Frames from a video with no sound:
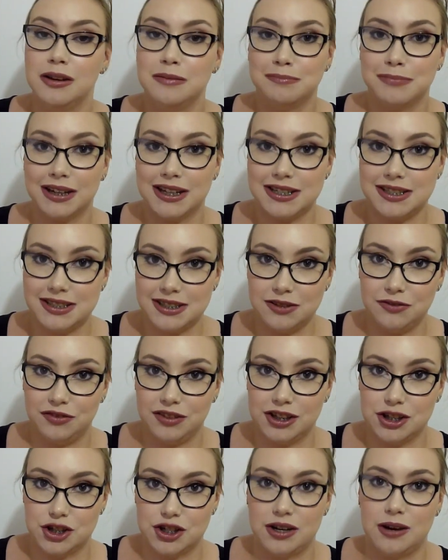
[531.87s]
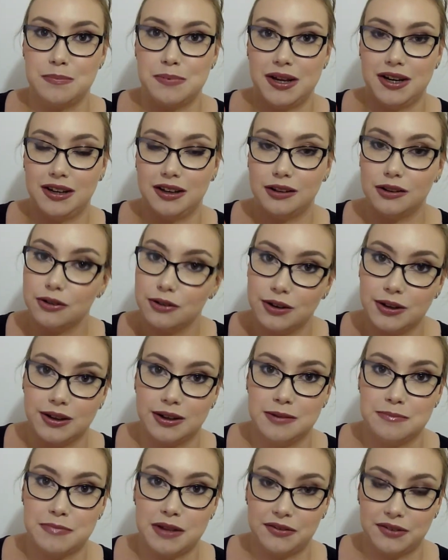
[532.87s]
But I did finish it up and include it
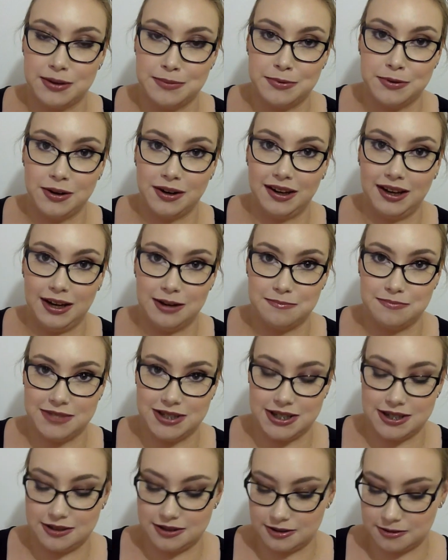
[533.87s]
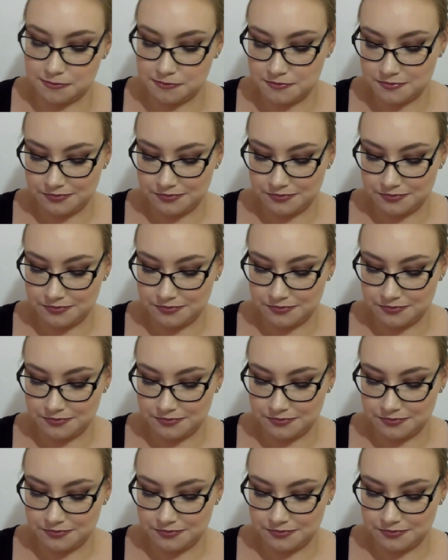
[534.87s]
in my February empties.